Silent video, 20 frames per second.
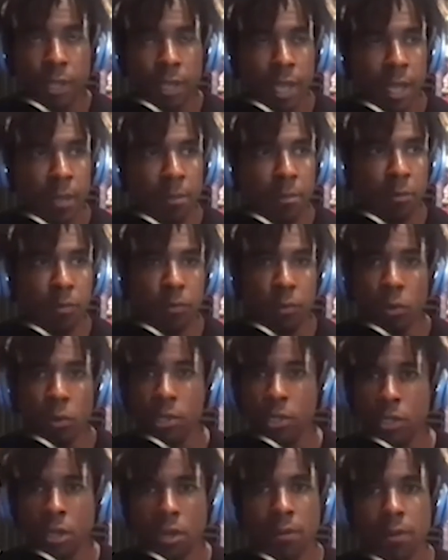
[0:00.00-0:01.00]
And before
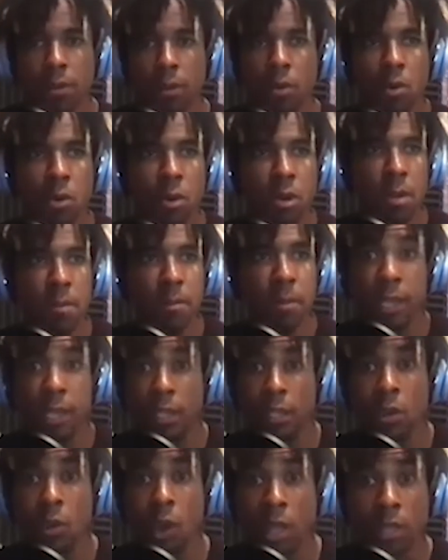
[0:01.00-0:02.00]
we started recording, I'm like,
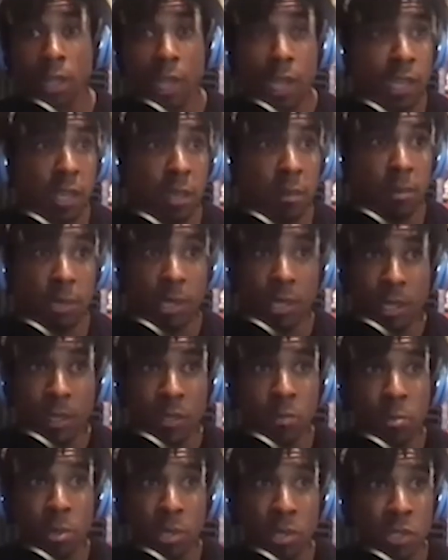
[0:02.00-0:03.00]
yo, I like him. He
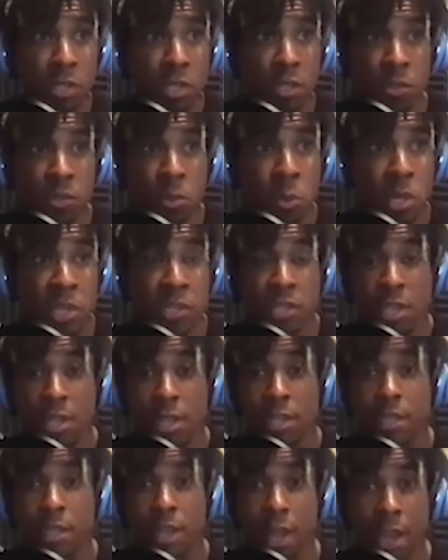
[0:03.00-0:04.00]
gets busy. He doesn't waste
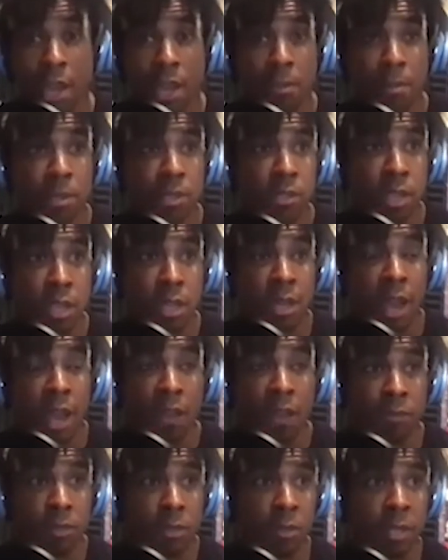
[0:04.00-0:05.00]
any time. He's getting
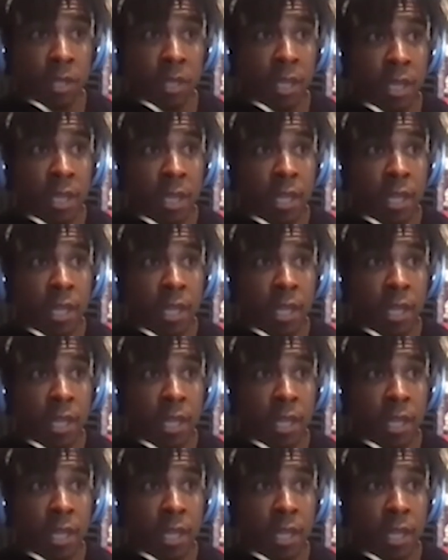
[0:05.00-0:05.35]
after it.